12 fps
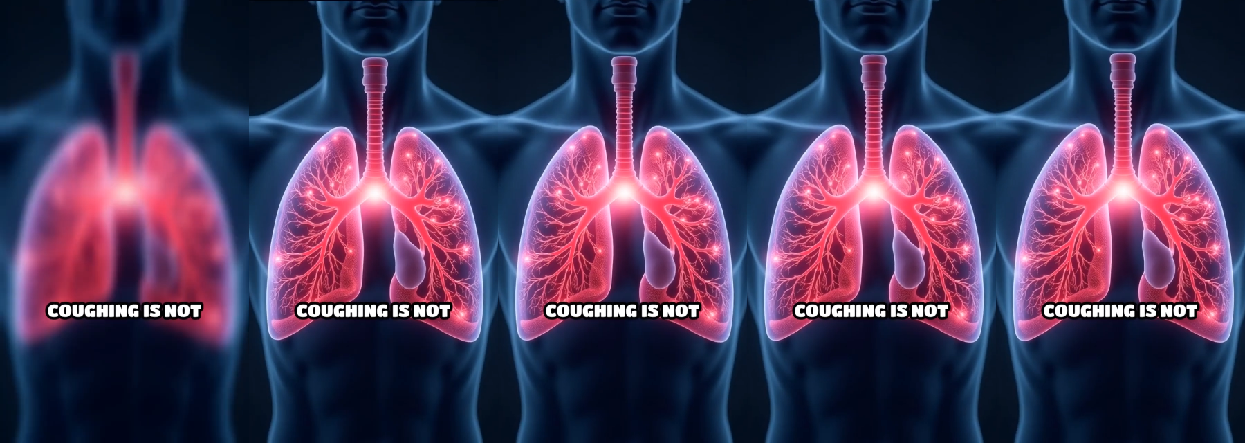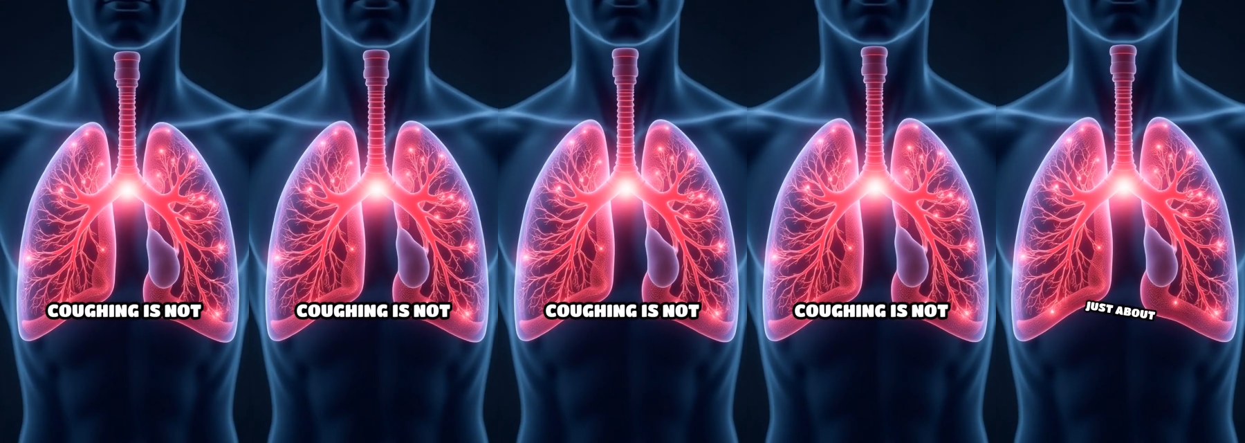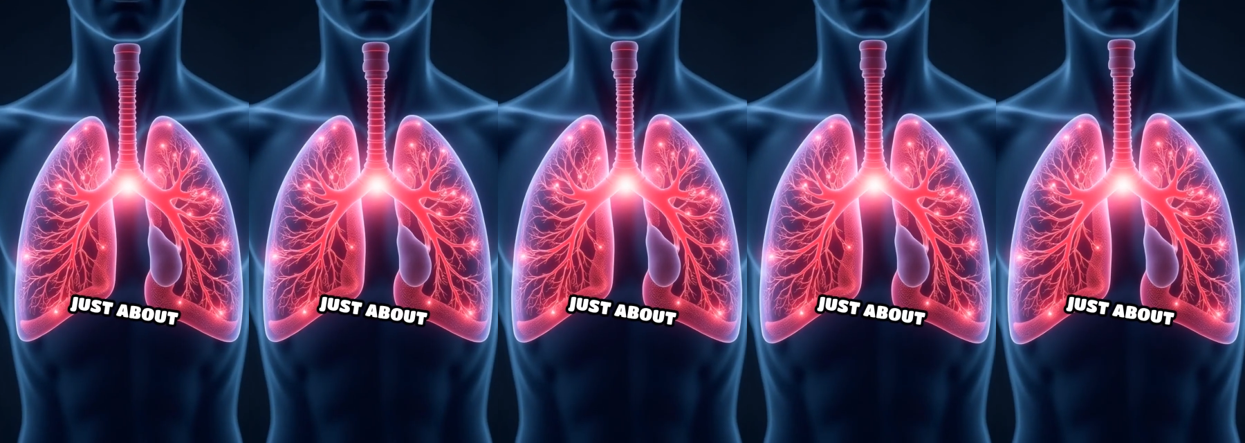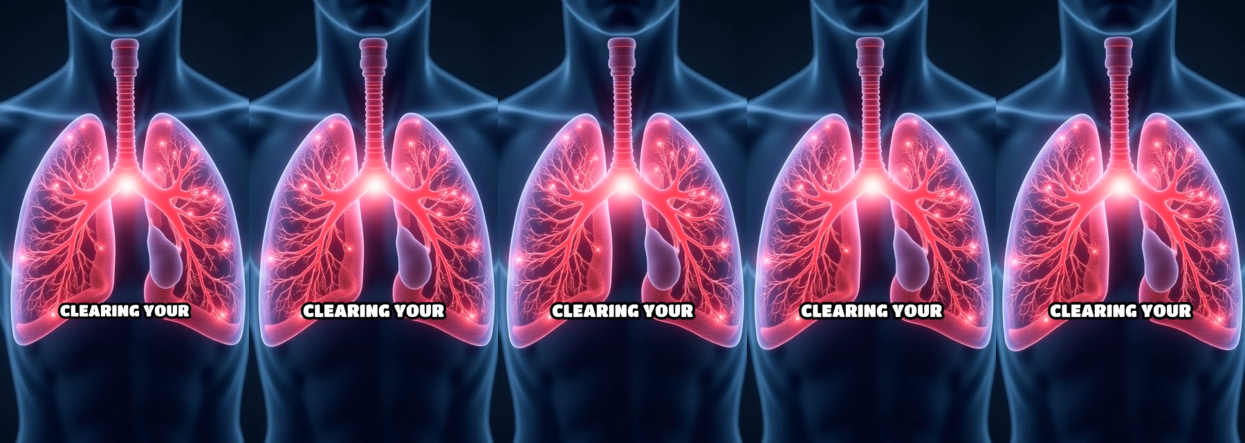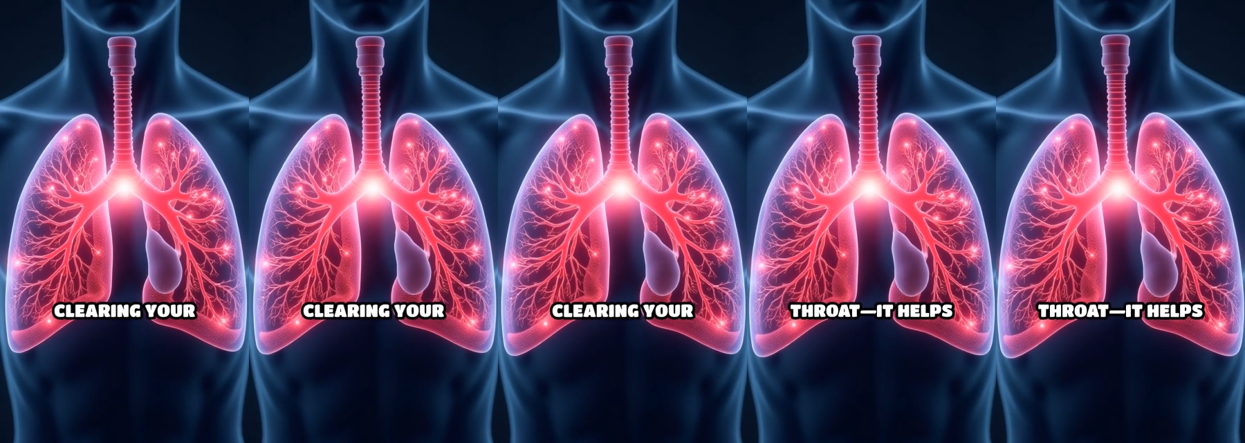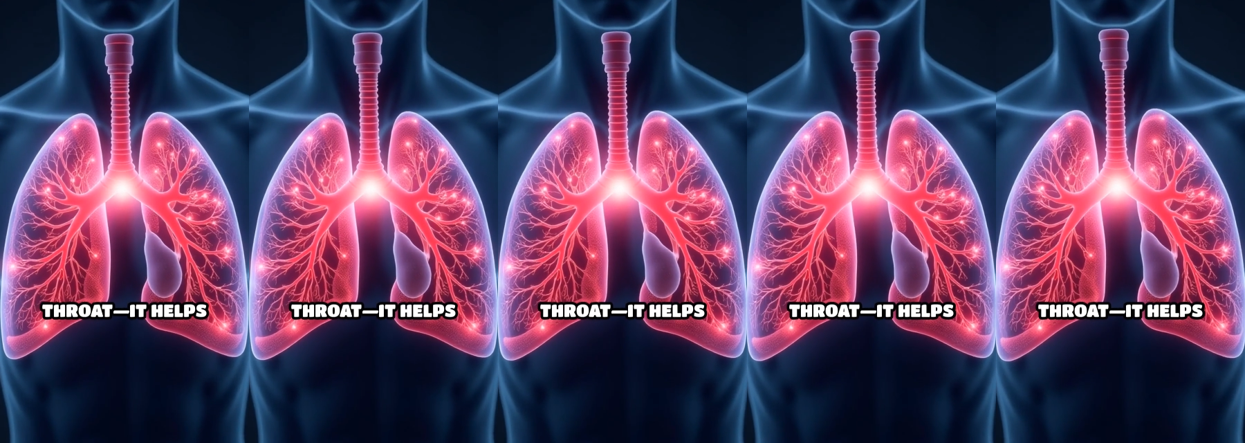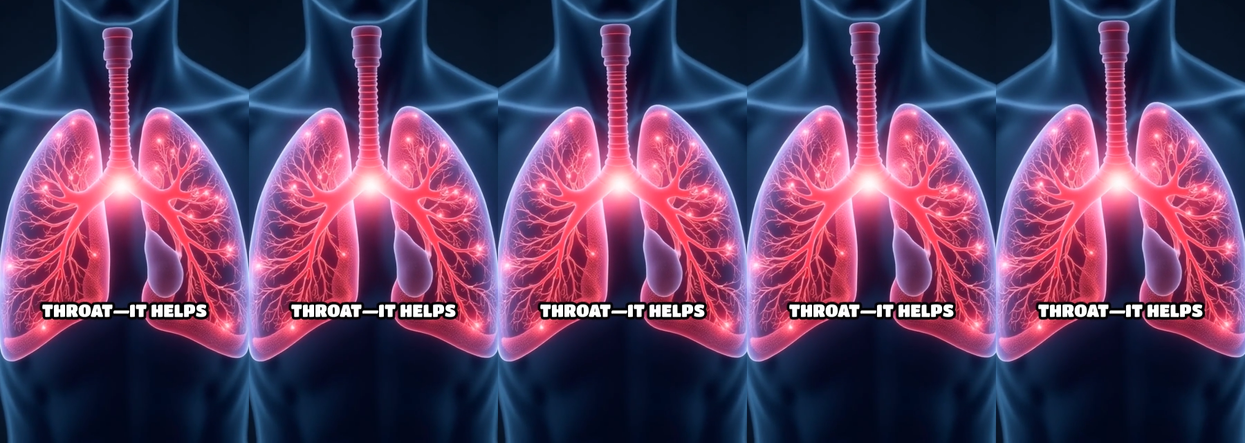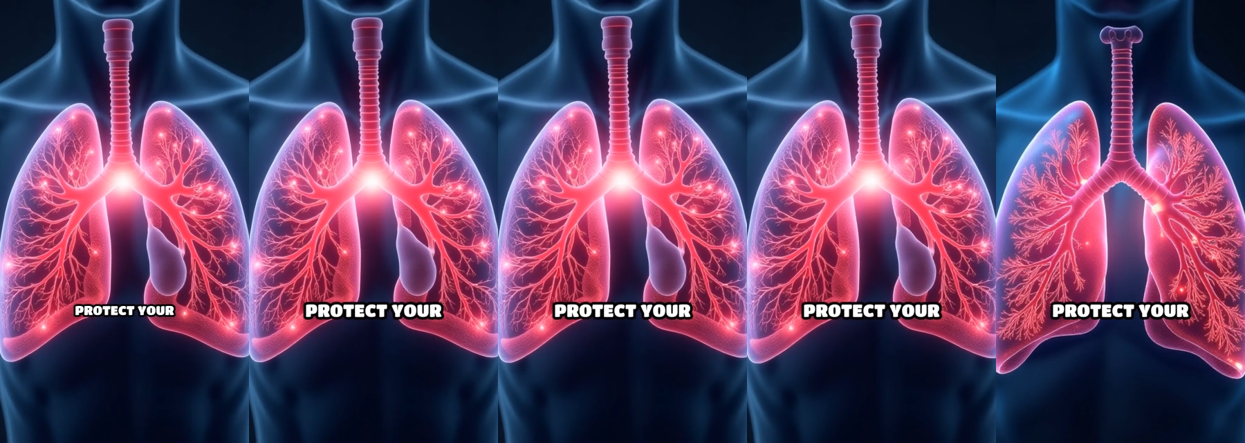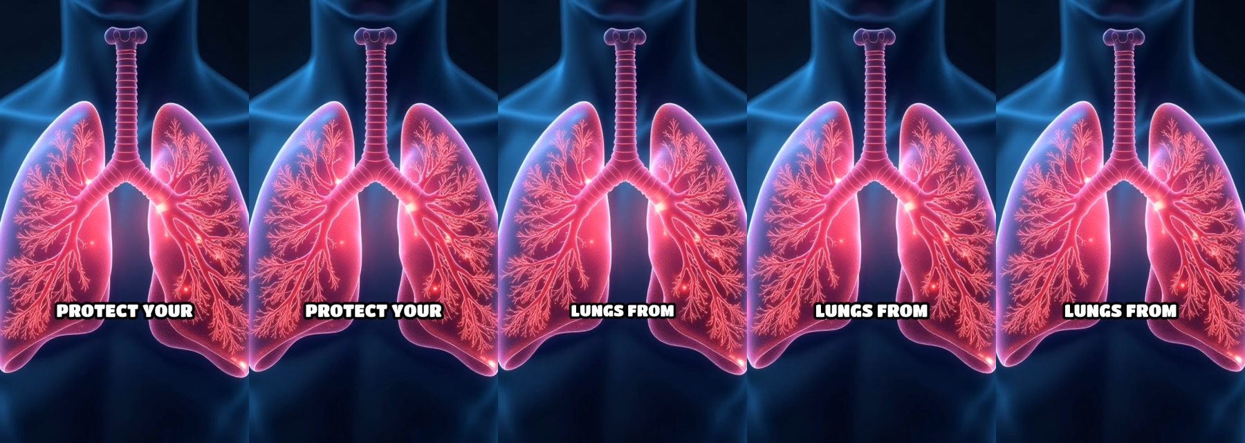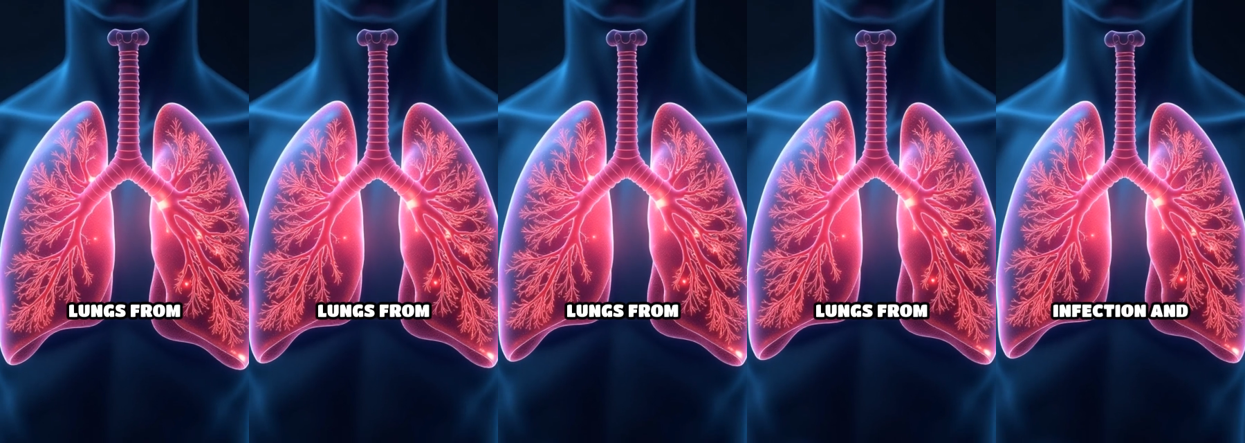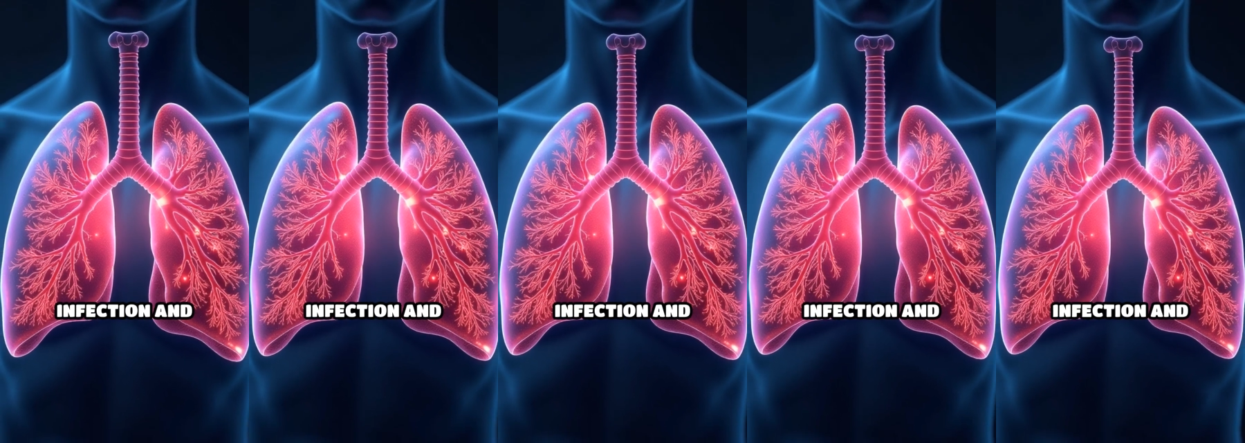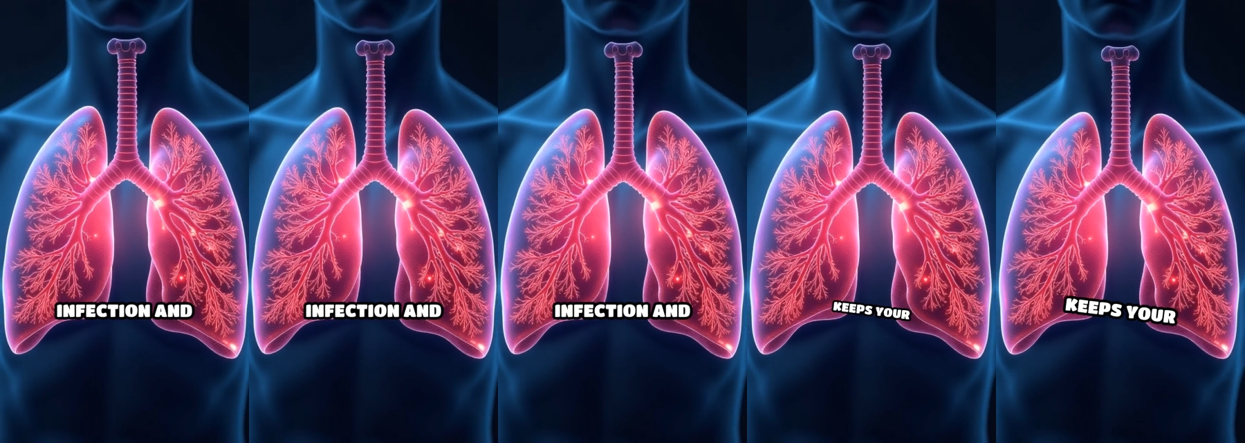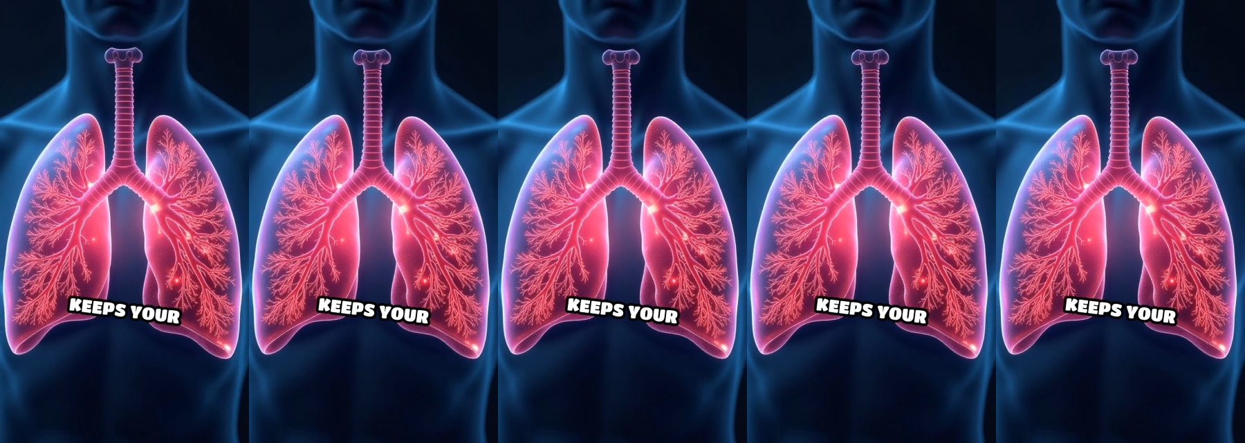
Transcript: No face is visible, so there are no lips to read.